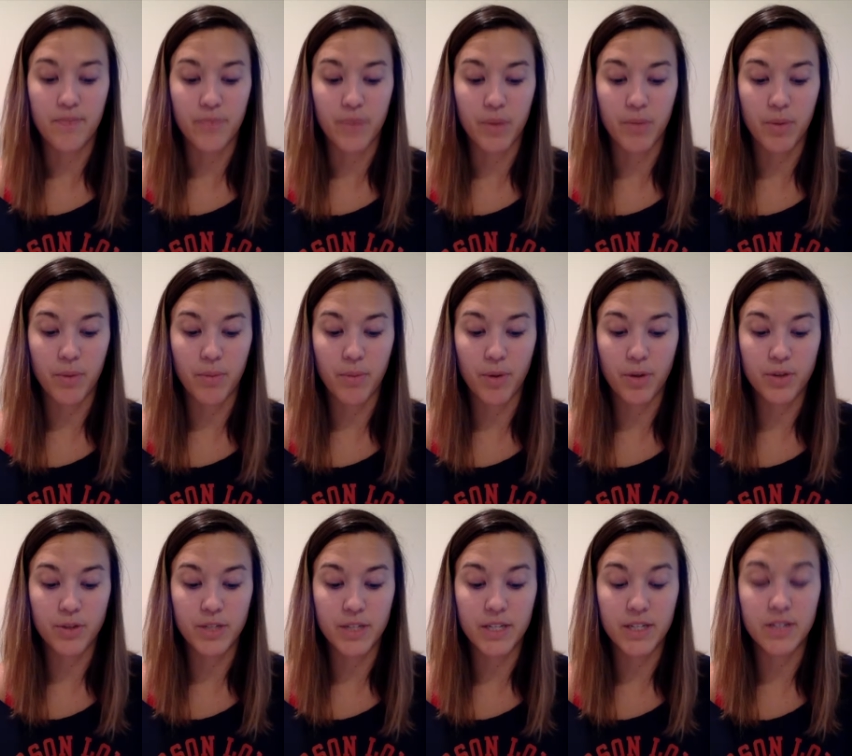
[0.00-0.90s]
But
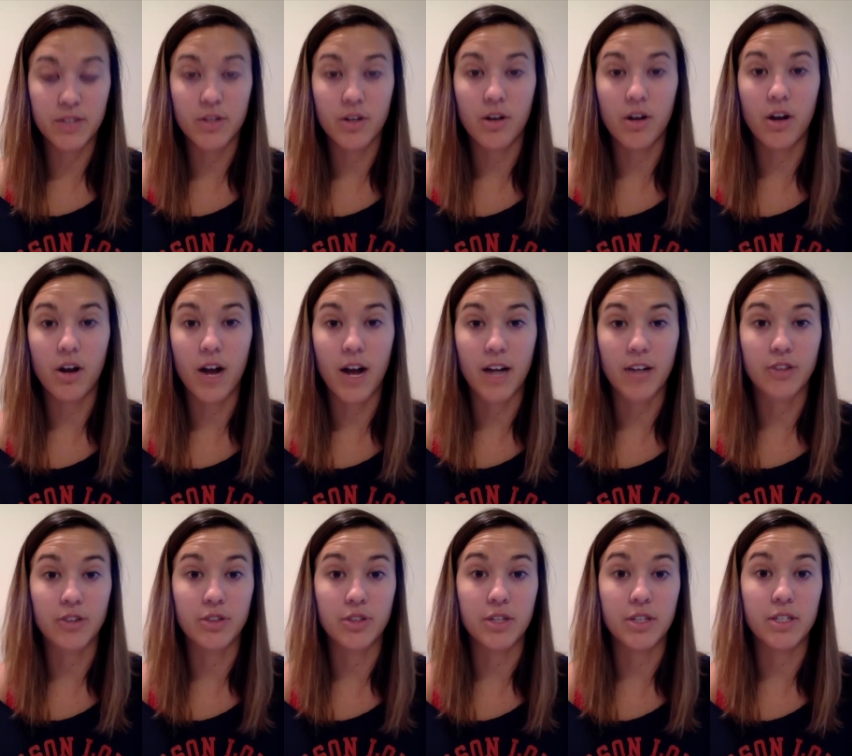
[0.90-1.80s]
proteins are
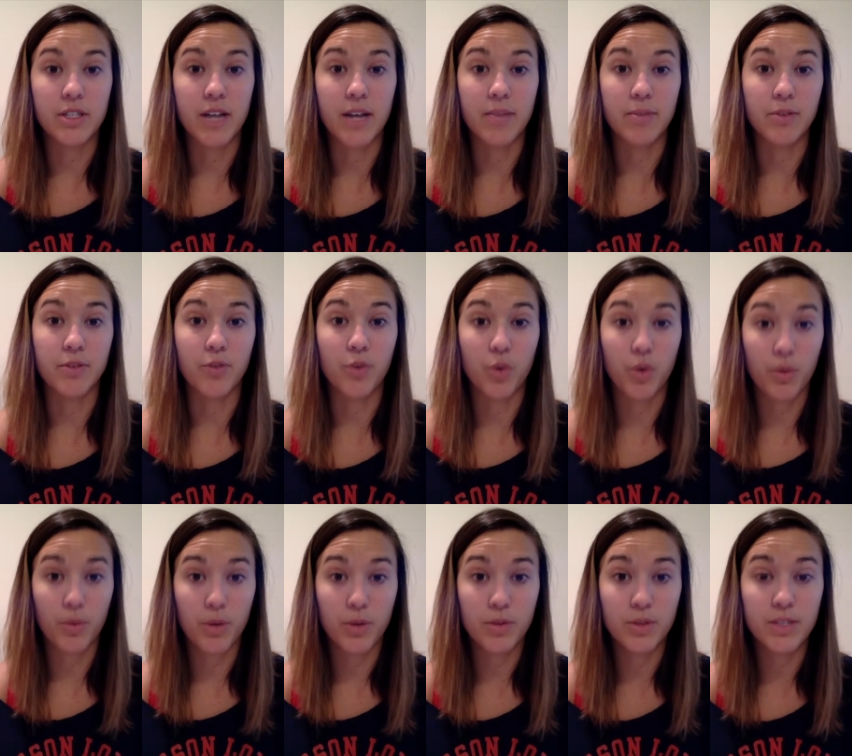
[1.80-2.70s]
actually types of
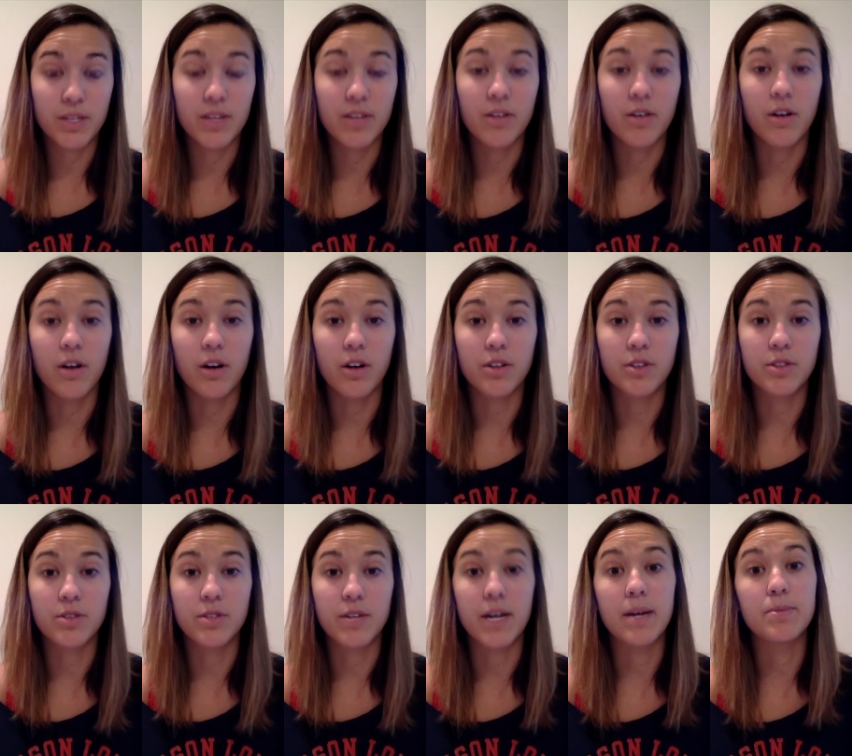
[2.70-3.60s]
hormones, and they're also
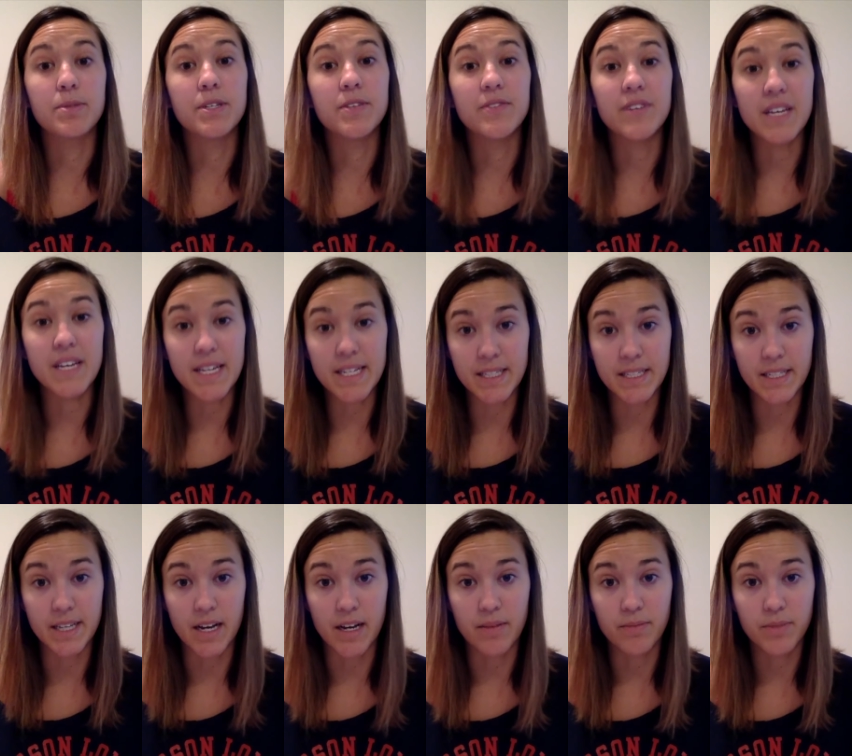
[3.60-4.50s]
types of
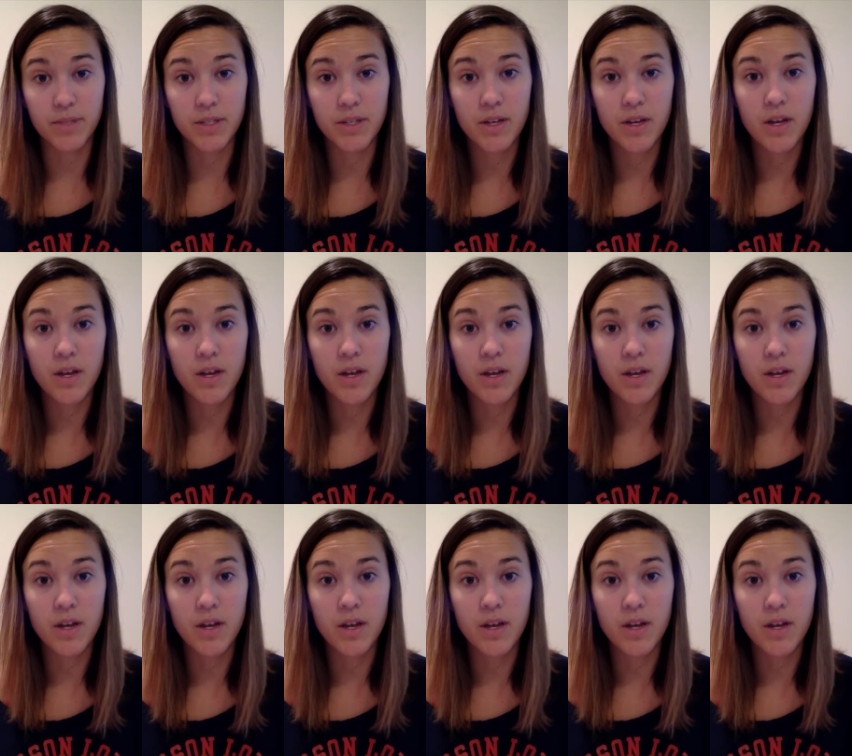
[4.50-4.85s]
enzymes.